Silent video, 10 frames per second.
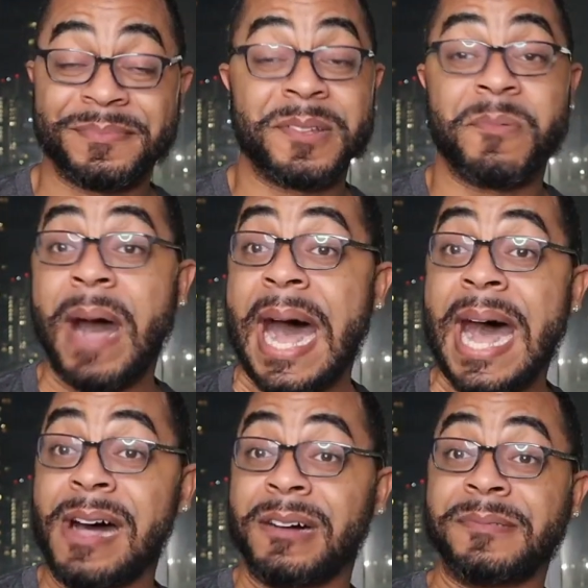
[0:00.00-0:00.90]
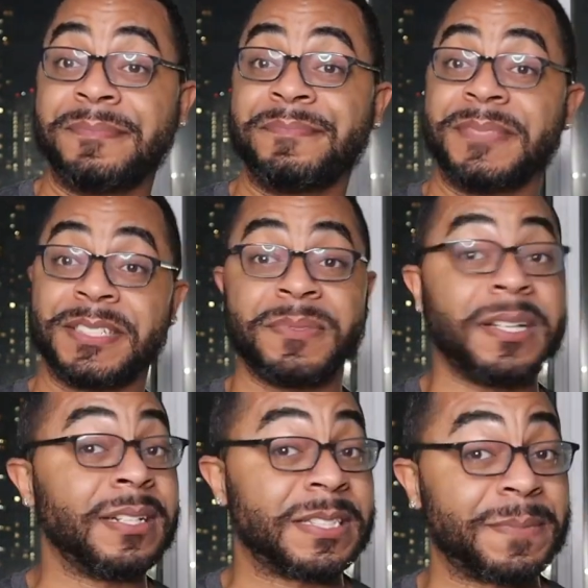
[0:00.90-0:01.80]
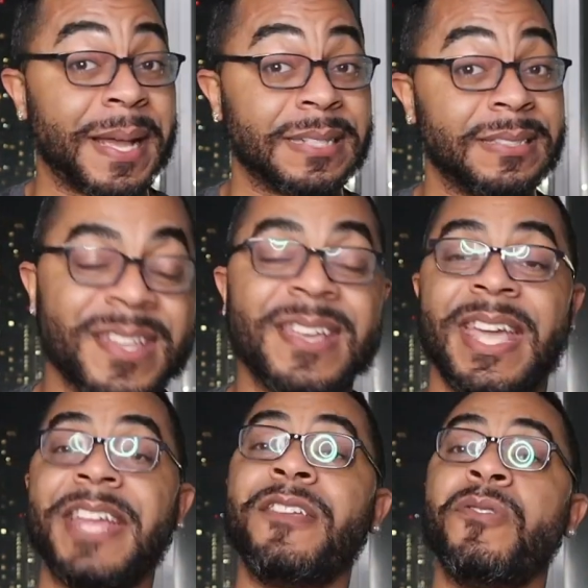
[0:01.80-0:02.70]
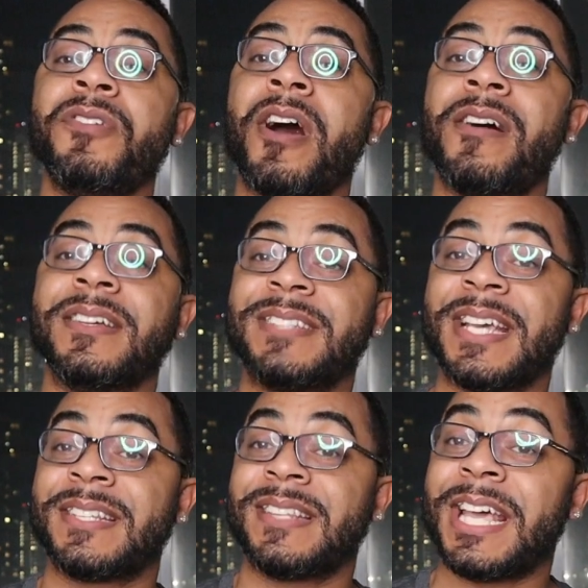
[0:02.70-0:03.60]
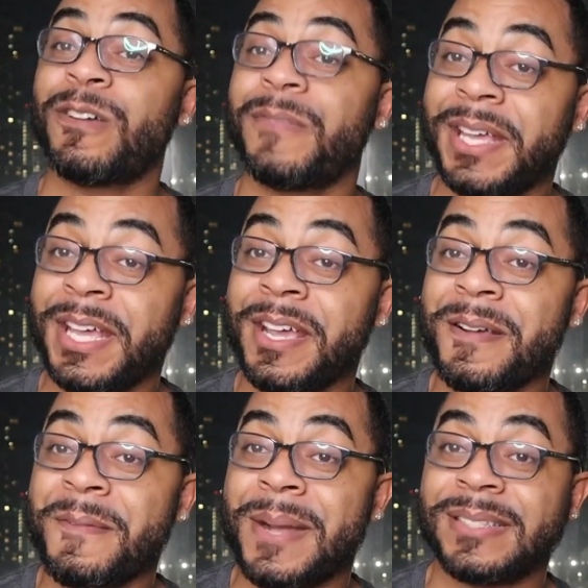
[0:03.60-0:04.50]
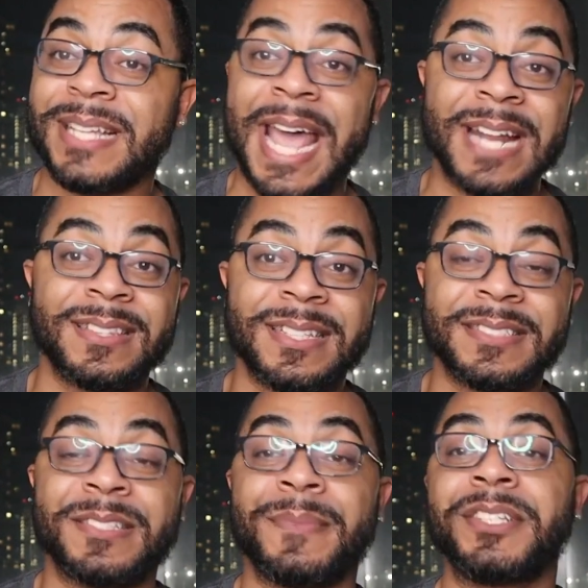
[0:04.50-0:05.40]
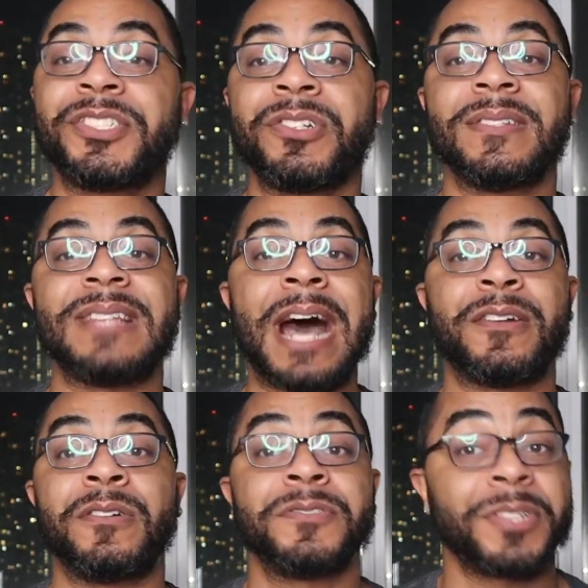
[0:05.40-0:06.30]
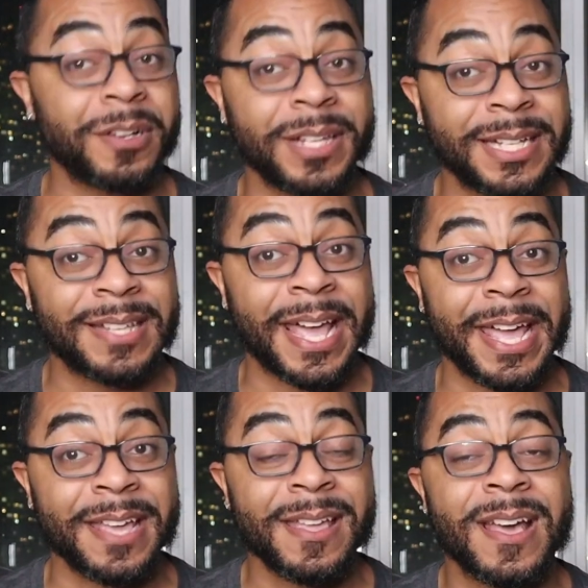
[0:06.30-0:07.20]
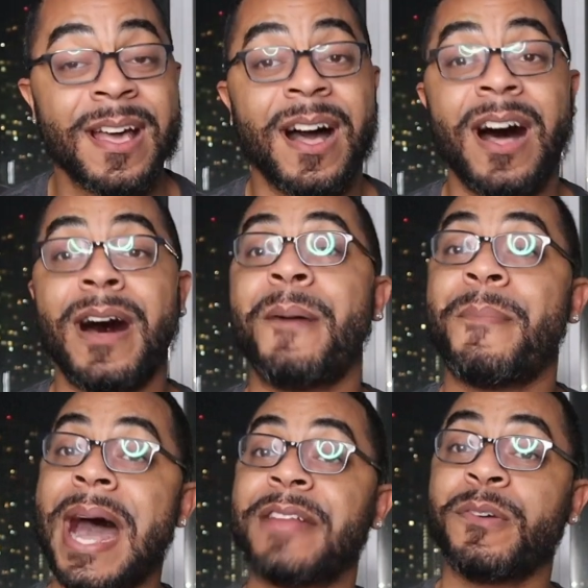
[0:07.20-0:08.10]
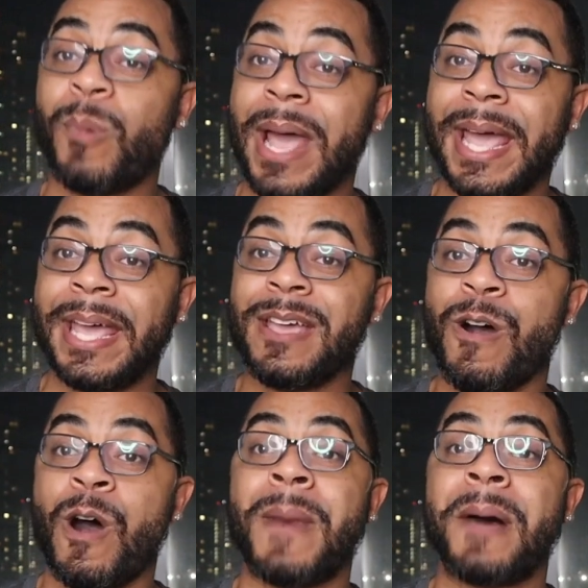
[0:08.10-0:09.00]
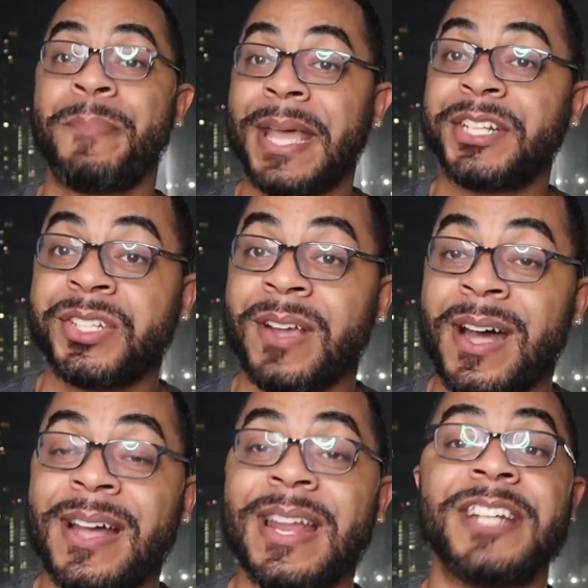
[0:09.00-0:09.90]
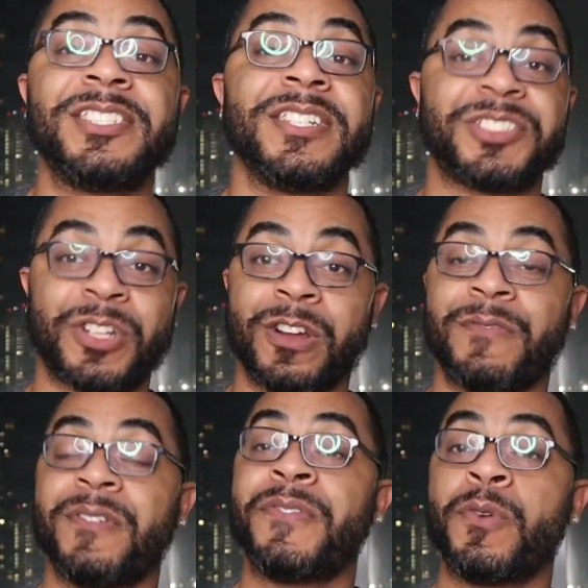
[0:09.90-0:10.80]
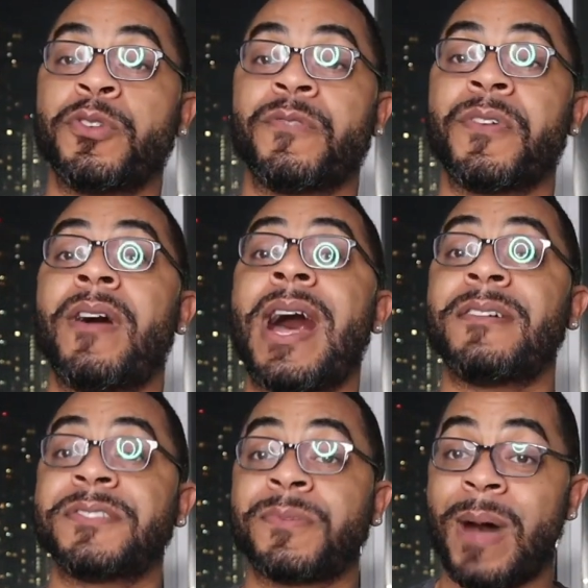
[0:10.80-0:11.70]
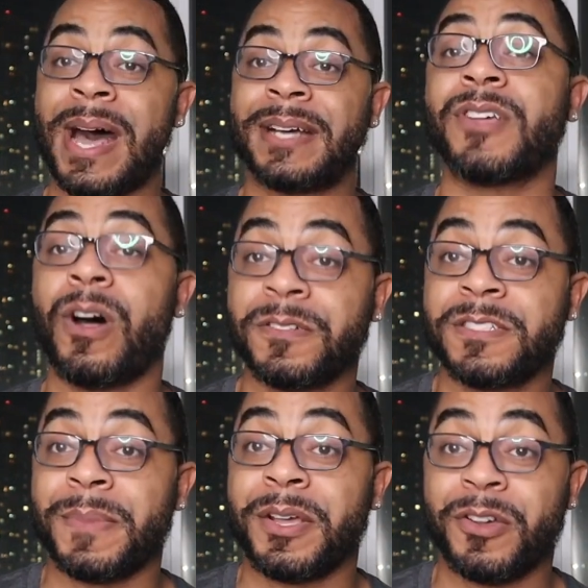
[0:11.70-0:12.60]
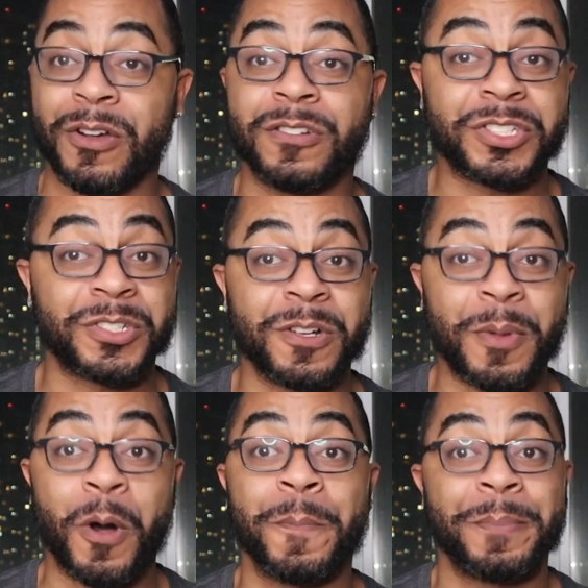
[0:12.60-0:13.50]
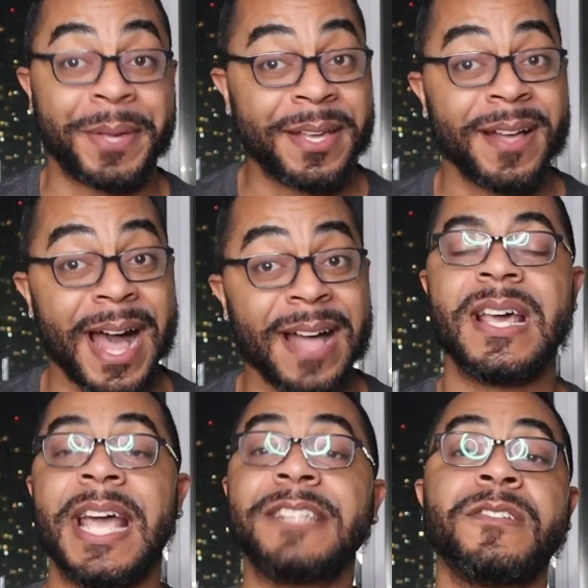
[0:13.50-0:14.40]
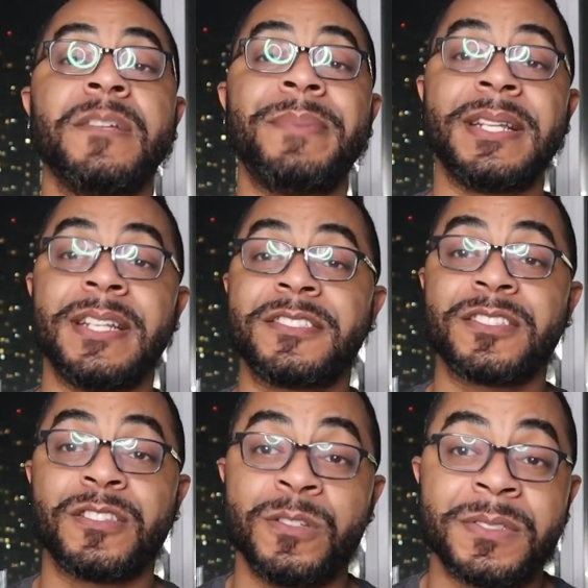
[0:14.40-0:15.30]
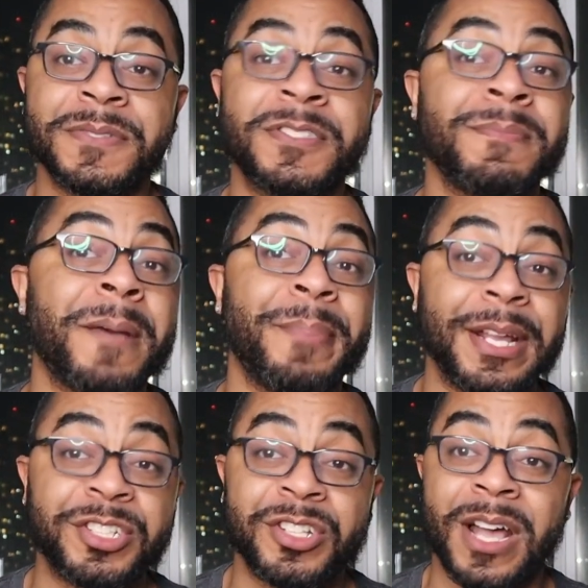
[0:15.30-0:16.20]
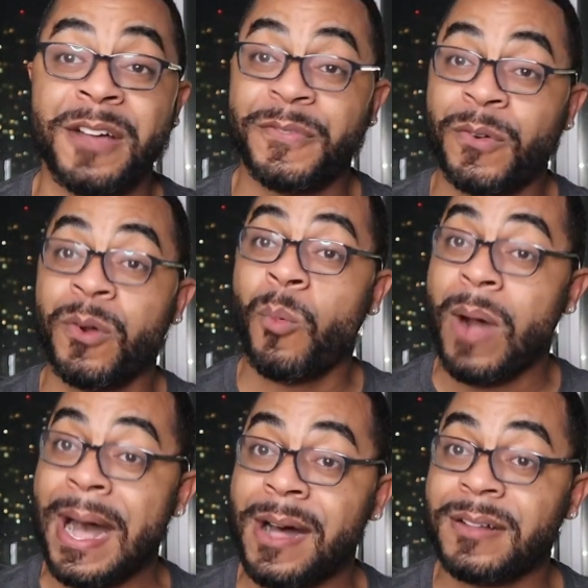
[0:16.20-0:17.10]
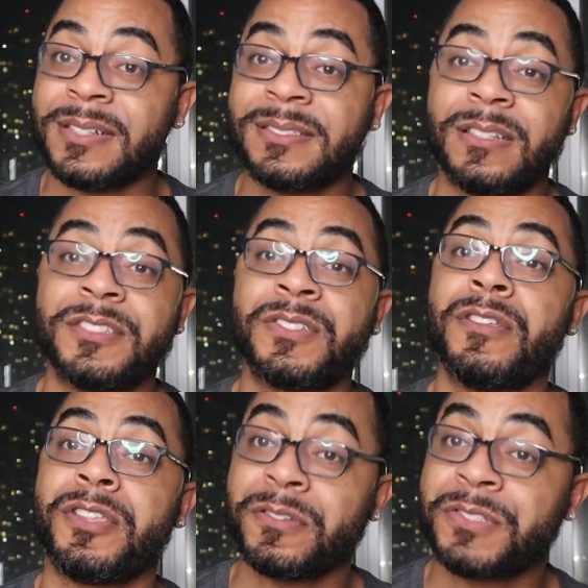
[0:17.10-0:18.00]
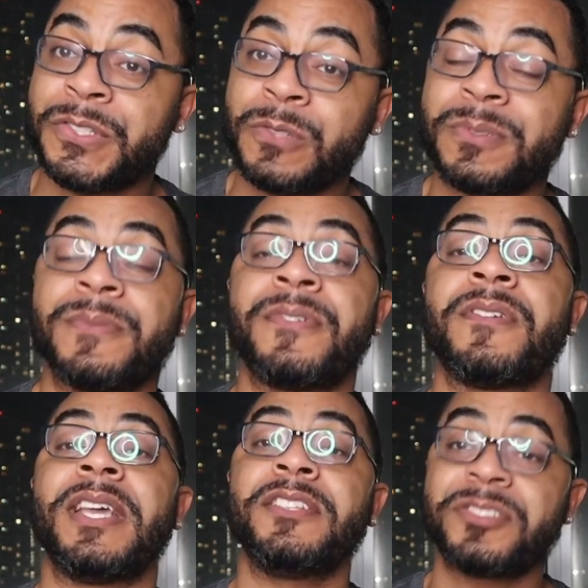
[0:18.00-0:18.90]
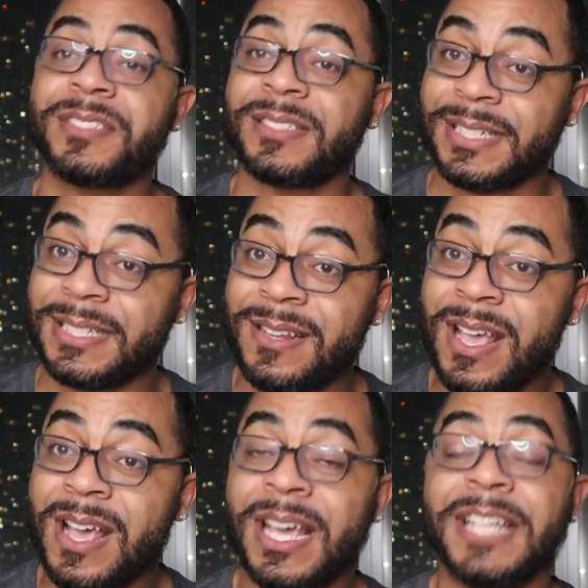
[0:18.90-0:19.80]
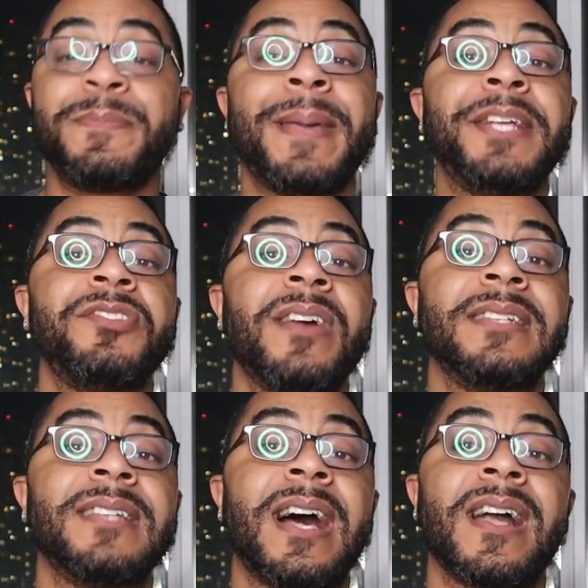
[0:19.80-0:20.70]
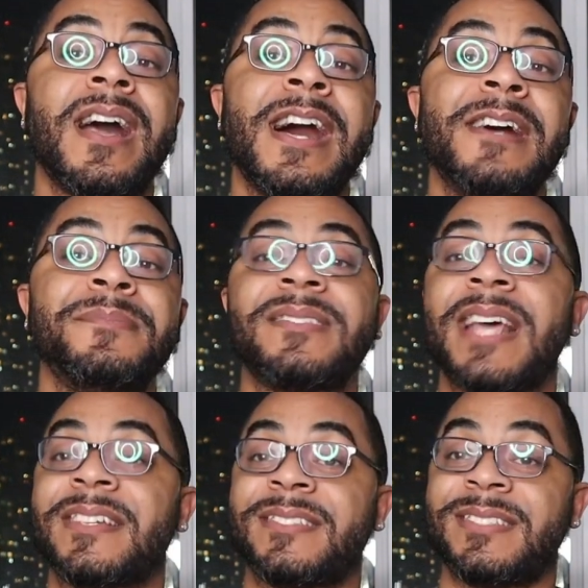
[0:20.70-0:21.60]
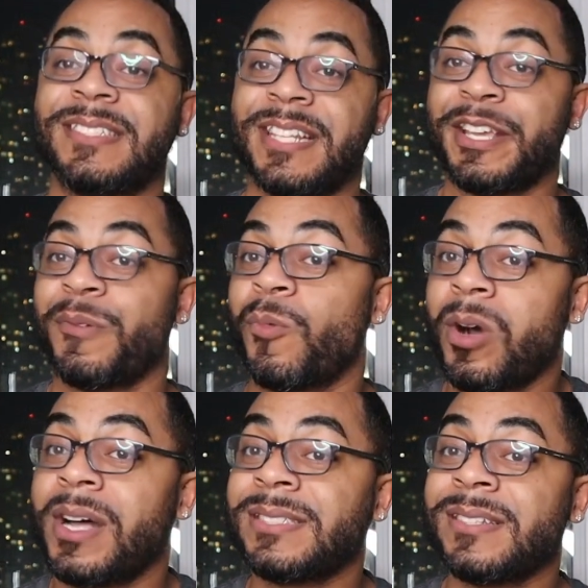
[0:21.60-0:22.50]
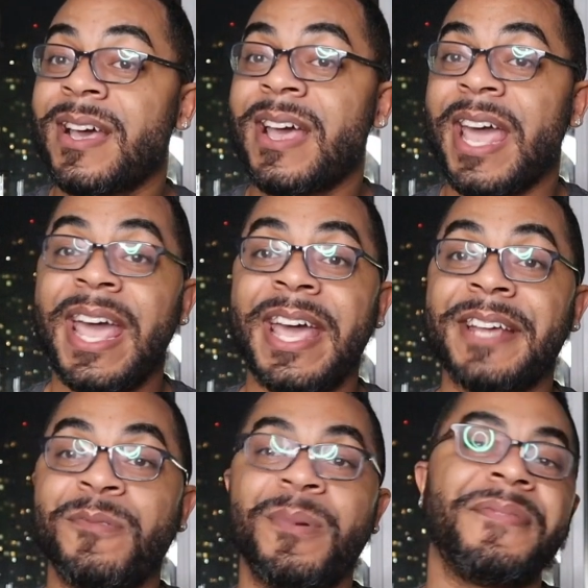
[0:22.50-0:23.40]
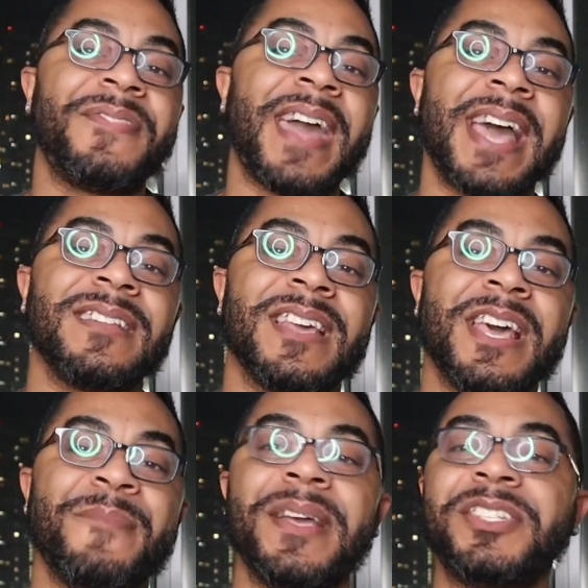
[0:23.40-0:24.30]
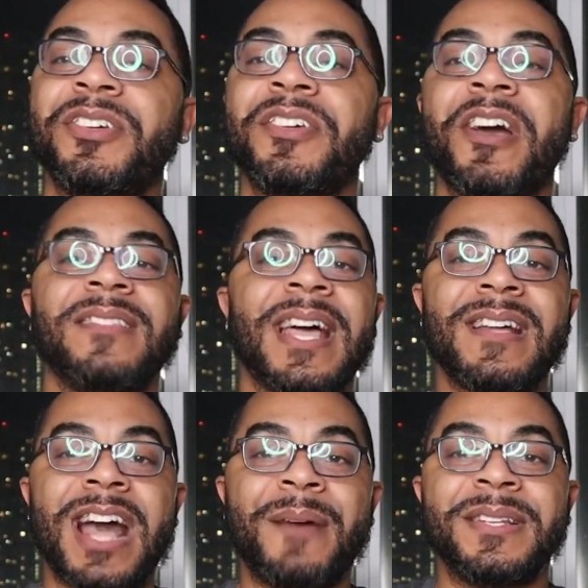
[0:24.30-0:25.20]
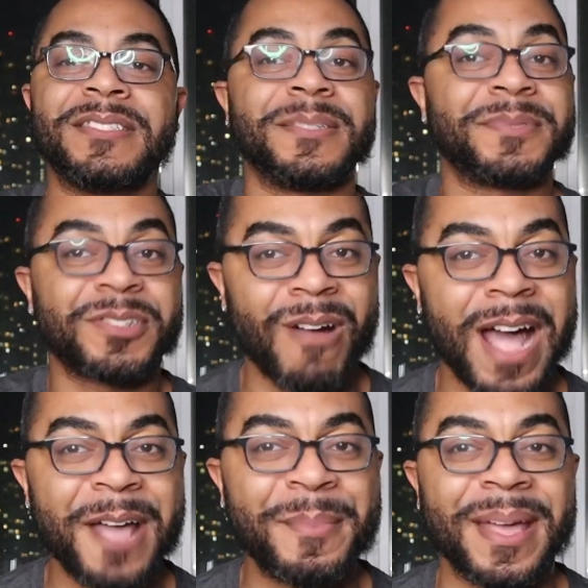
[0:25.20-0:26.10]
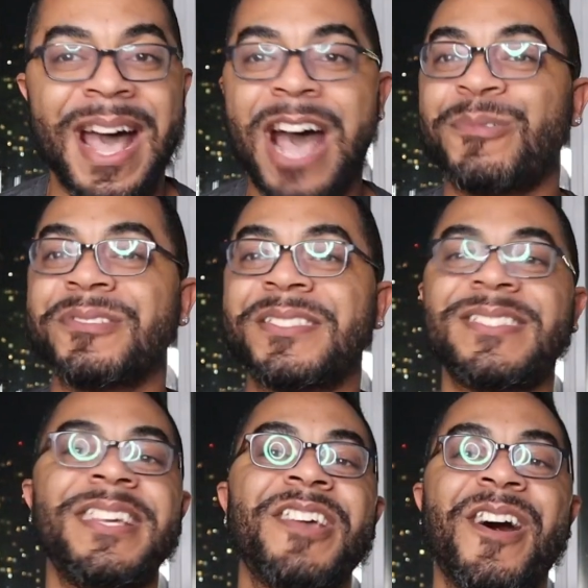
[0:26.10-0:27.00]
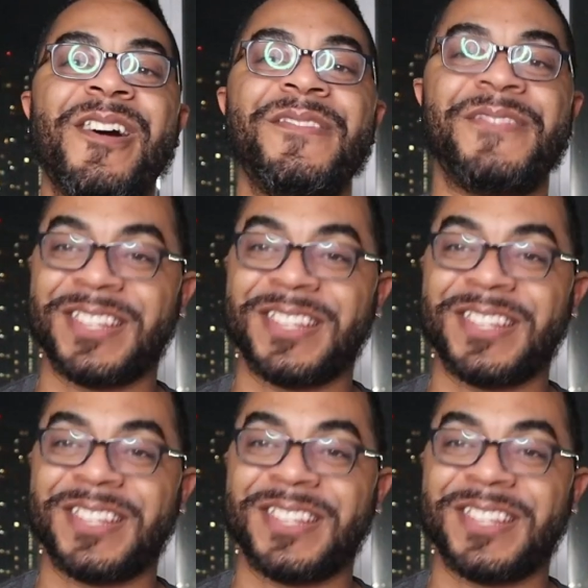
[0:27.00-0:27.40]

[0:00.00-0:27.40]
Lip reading: Wow. This was unexpected. Anywho, y'all, it's getting late over here. I'm about to edit this to make sure it's out on Turkey Day. By the way, on my Patreon, I just started reviewing the Real Housewives Ultimate Girls Trip on Peacock. It's going to be an exclusive to my Patreon for a while until it's on YouTube. So if you're interested, it's patreon.com/cdiggy1. And with that, make sure y'all like, comment, and subscribe. And I will see y'all for the